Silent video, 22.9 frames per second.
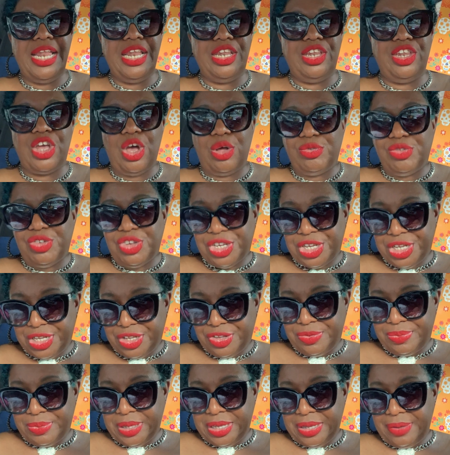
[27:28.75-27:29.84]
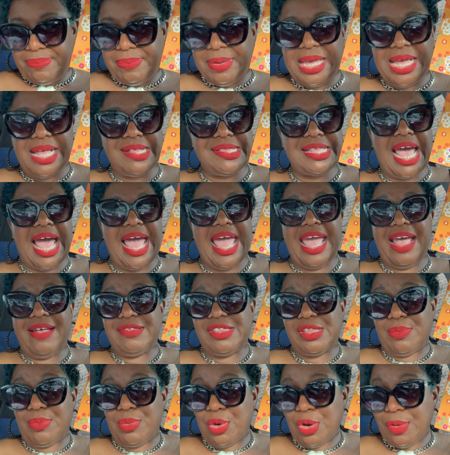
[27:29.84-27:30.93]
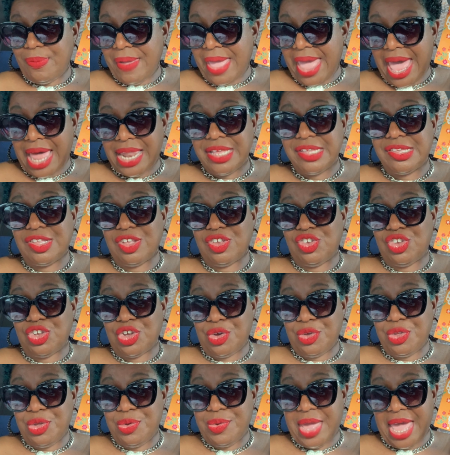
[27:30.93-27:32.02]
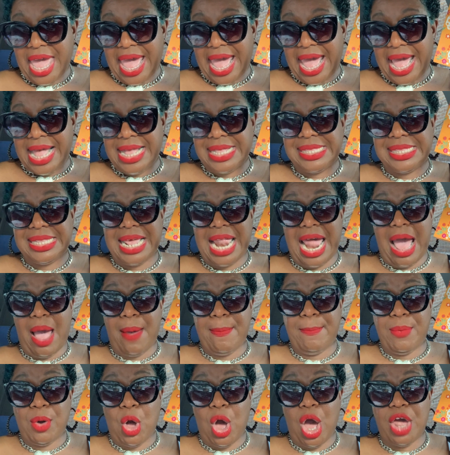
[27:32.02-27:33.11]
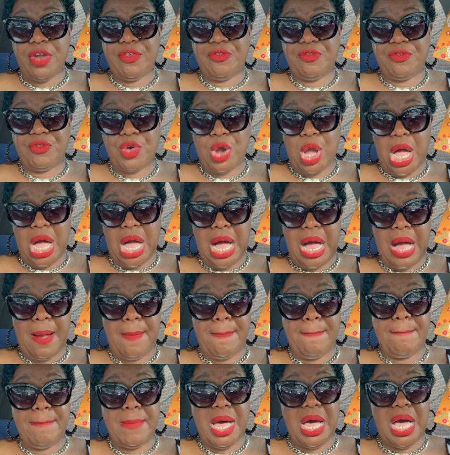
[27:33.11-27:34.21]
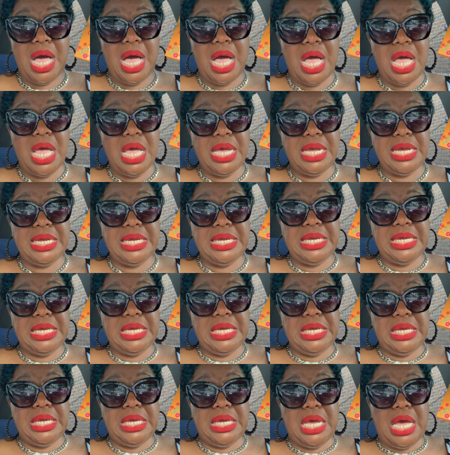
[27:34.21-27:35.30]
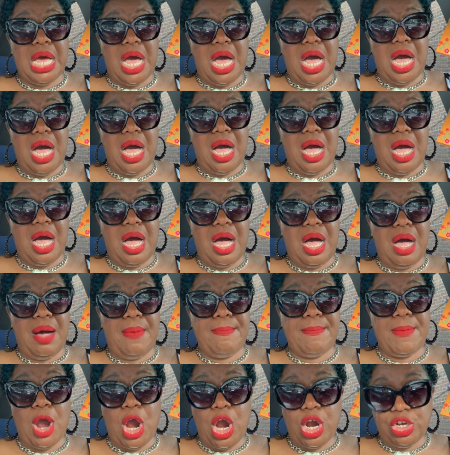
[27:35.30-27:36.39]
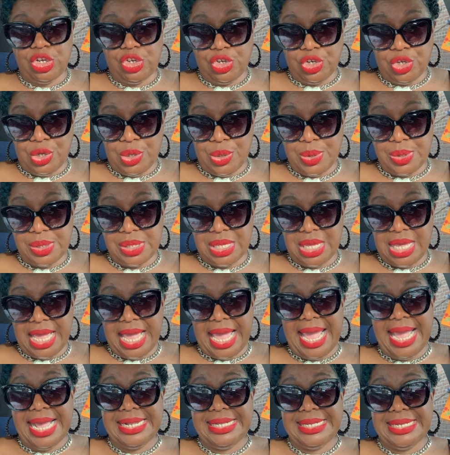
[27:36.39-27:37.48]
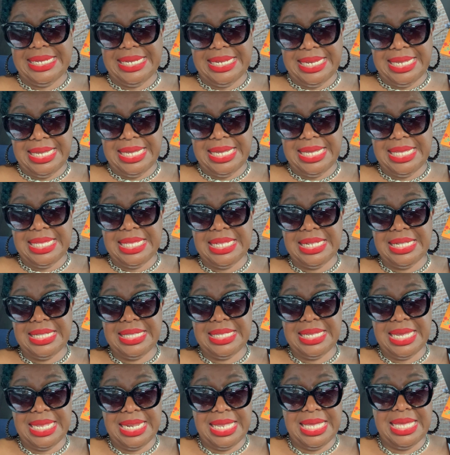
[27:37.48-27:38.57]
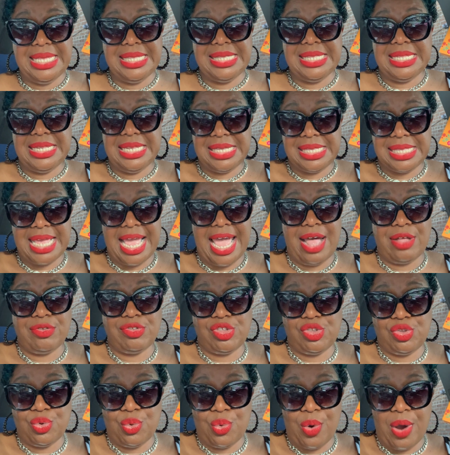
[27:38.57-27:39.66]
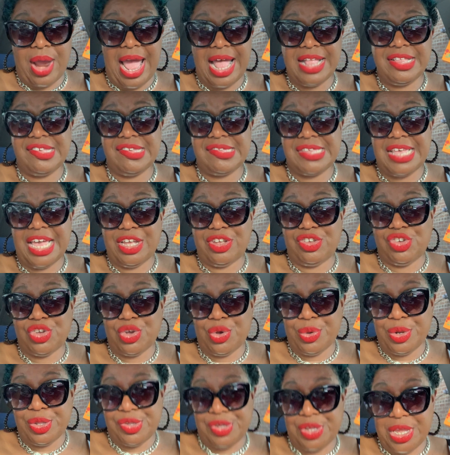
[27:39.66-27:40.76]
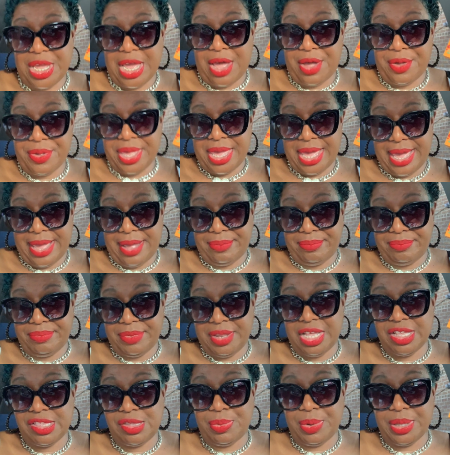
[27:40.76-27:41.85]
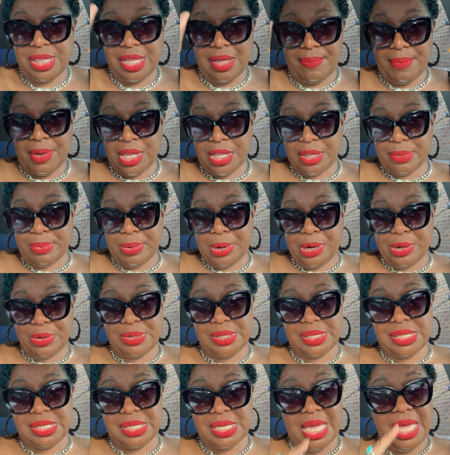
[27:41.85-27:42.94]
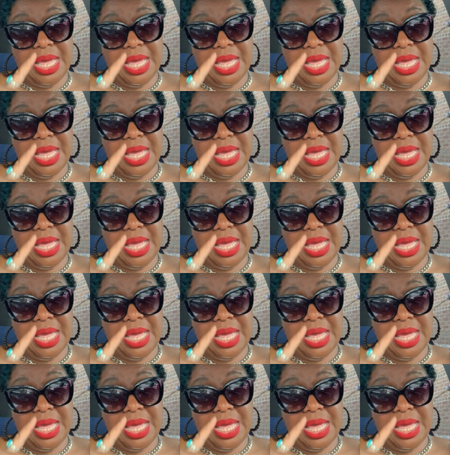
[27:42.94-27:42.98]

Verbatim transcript: Don't judge me because I have some more palettes to show you guys that I bought from uh, Marshalls and DD Dee Dee's discount store. I just ain't showed it to y'all yet. It's with them other persons.